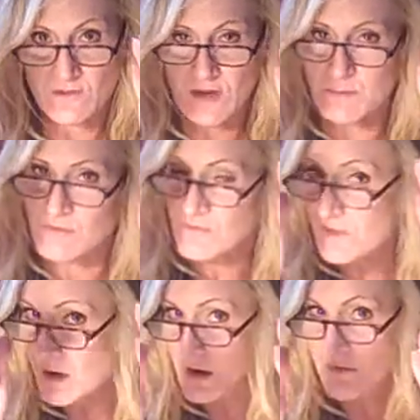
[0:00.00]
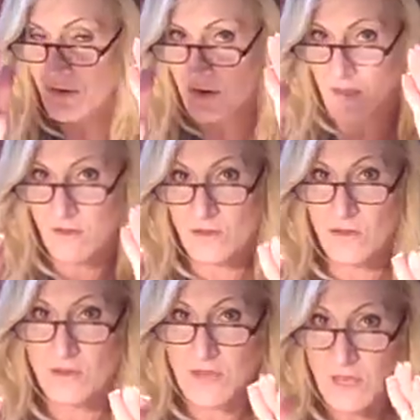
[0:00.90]
You've got to be very, very
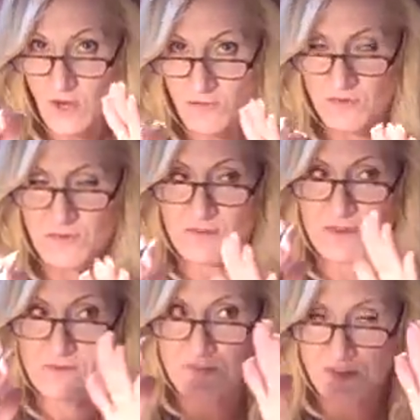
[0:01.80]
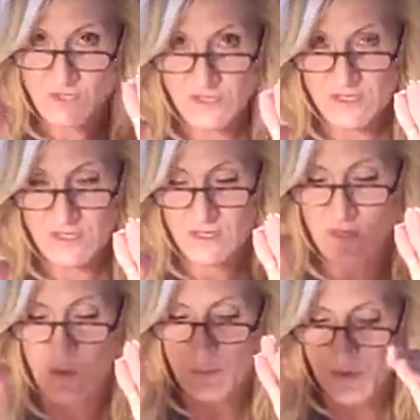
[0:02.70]
careful and very vigilant
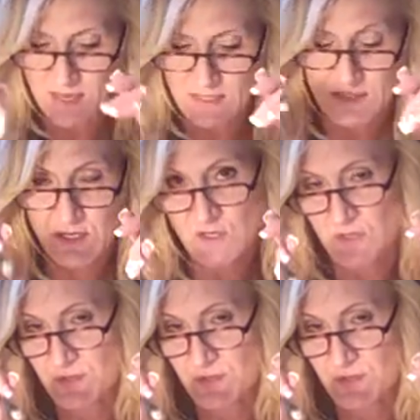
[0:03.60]
that you are paying attention